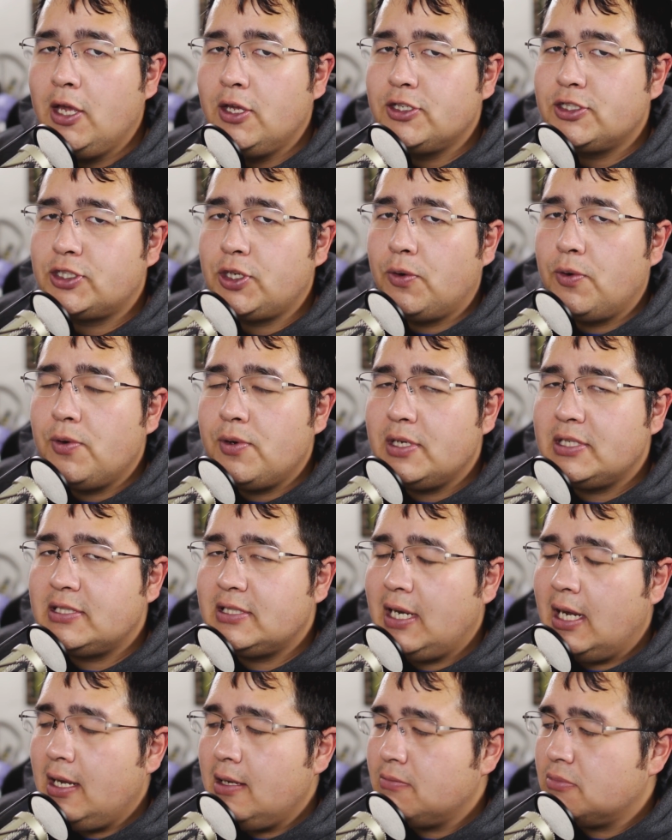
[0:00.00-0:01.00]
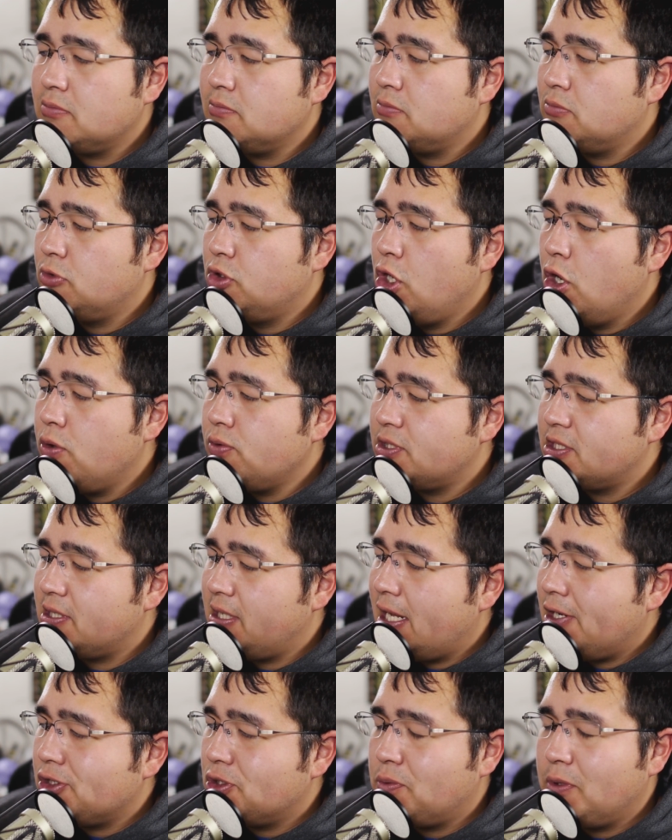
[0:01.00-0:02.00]
So it's not no
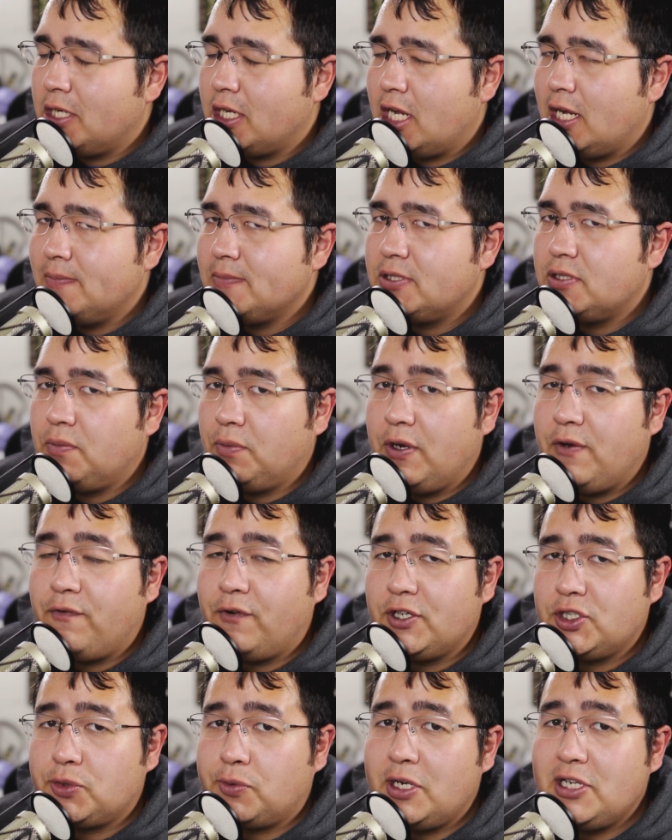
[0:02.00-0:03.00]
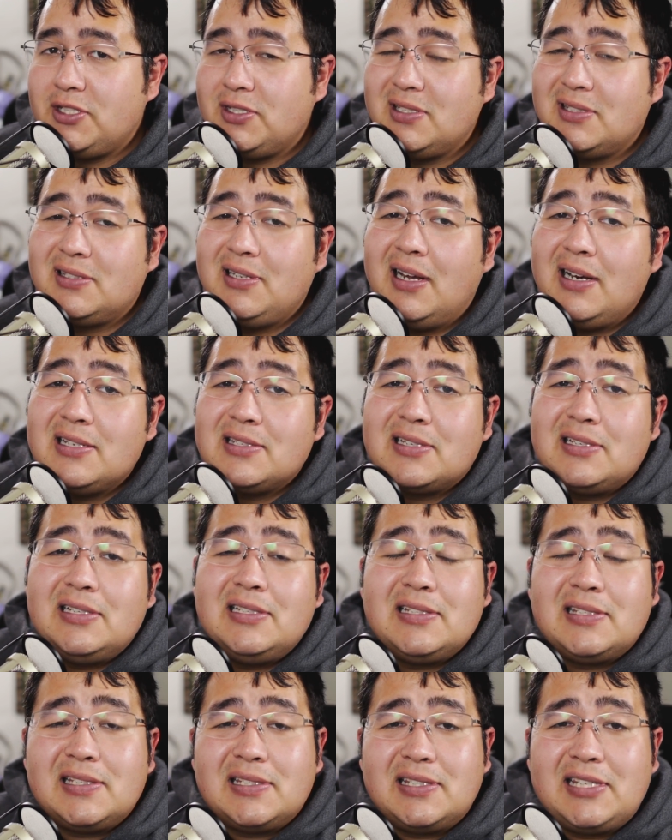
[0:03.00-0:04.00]
slouch when it comes to refresh rates. It's not as
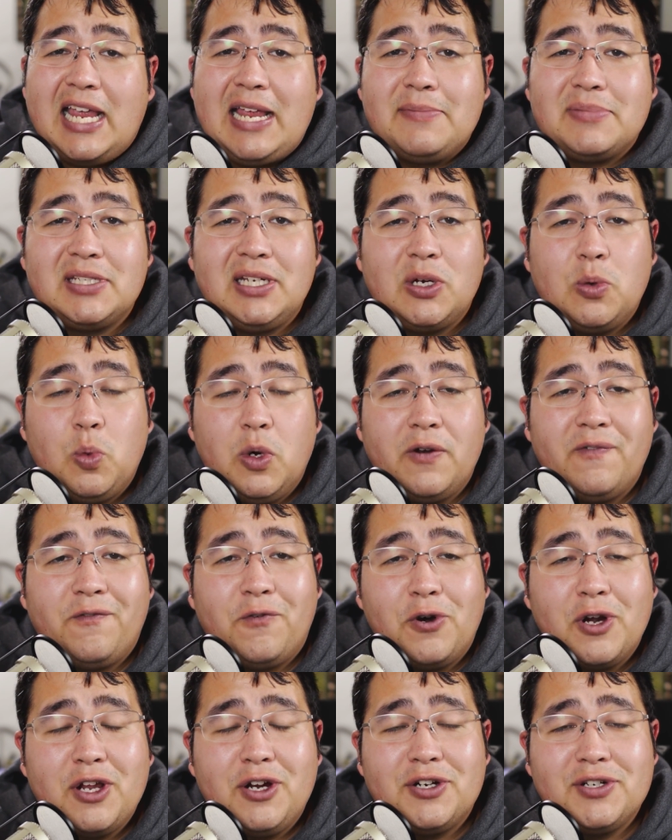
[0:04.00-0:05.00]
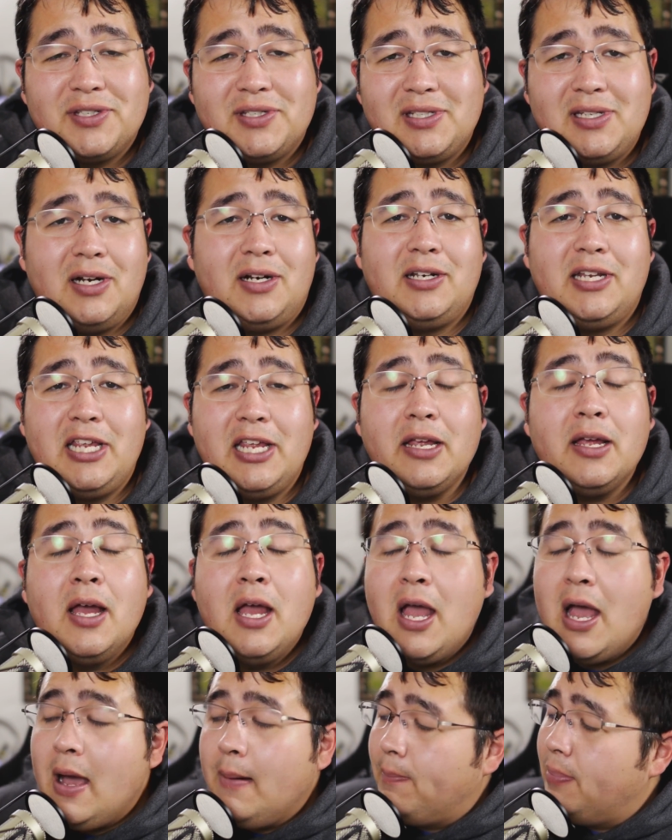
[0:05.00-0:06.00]
good as a Samsung one forty hertz C R T,
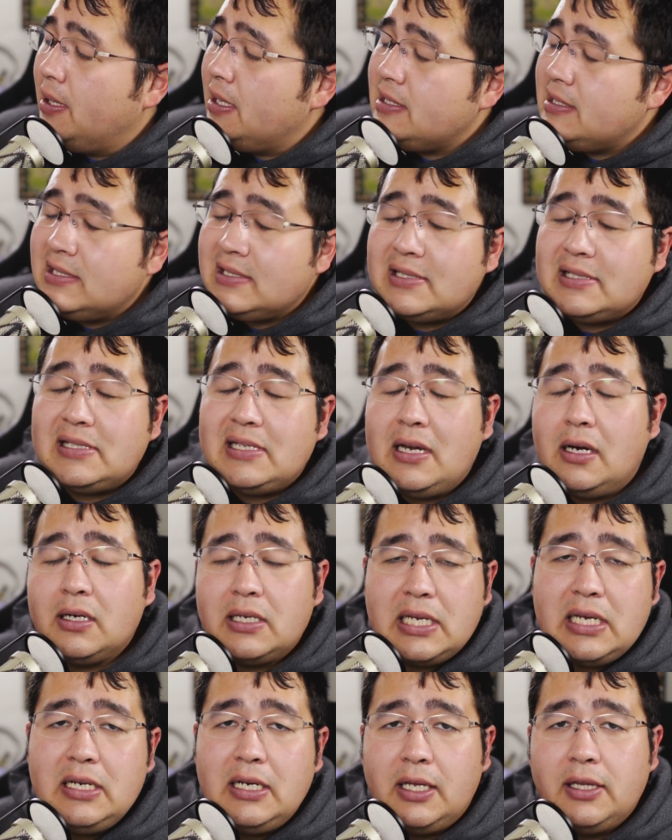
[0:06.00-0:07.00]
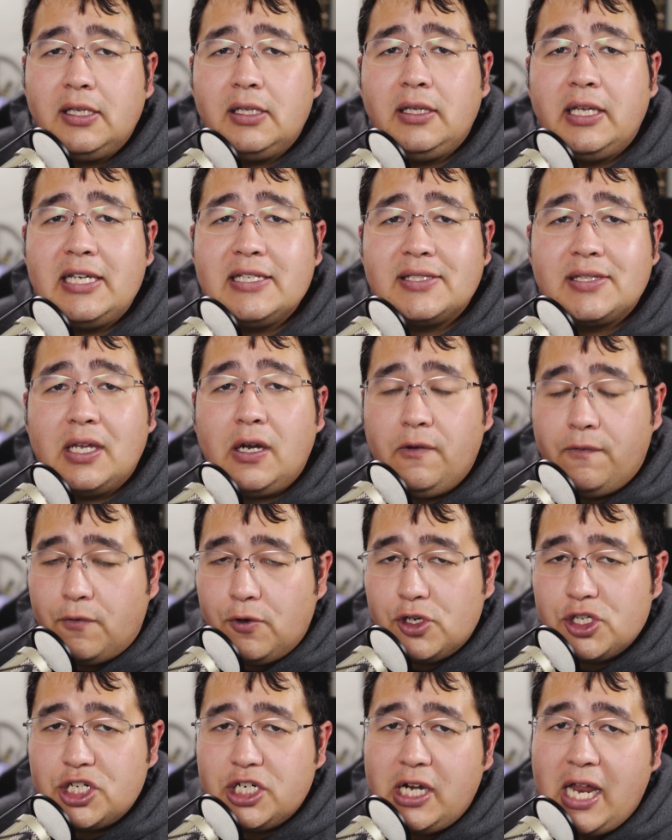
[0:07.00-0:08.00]
but it's a C R T nonetheless,
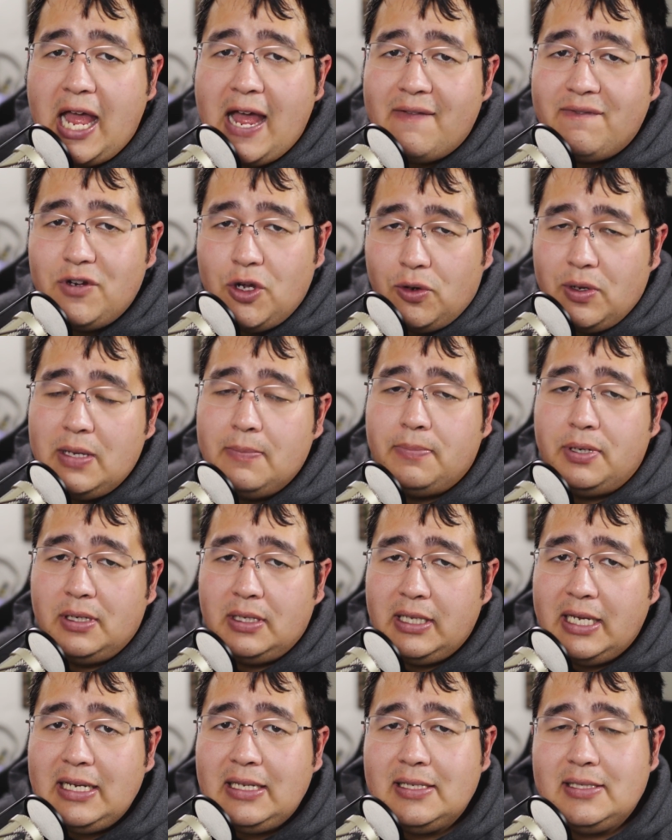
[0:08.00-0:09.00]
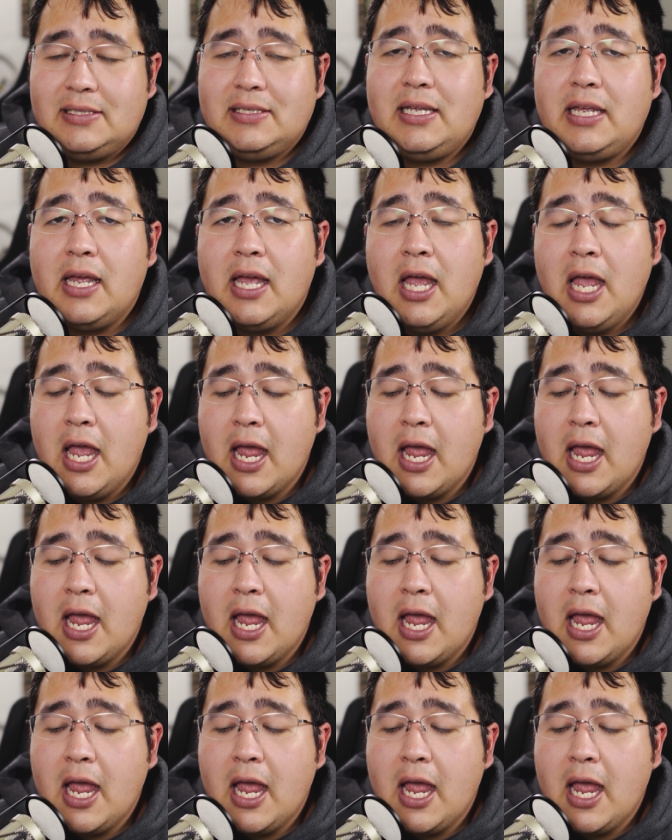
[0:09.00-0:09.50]
therefore it should have no input latency.